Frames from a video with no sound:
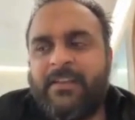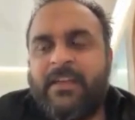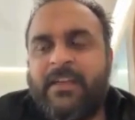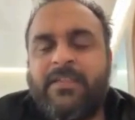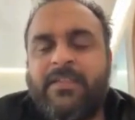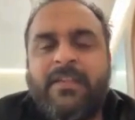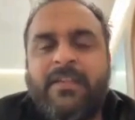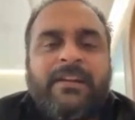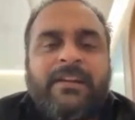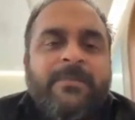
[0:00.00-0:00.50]
they
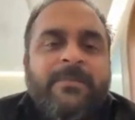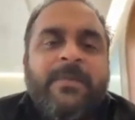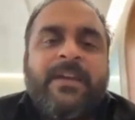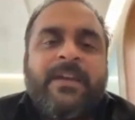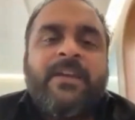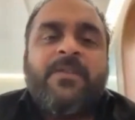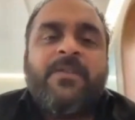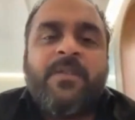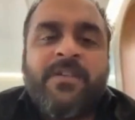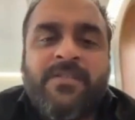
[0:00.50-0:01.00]
started
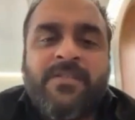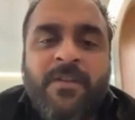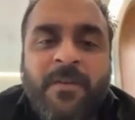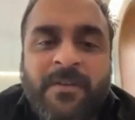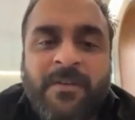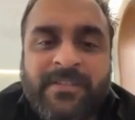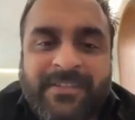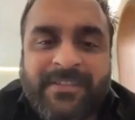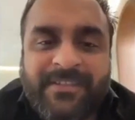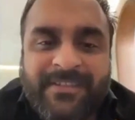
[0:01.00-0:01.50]
making
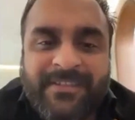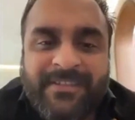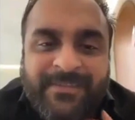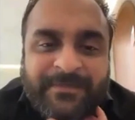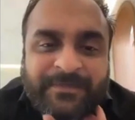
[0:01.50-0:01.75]
croissants,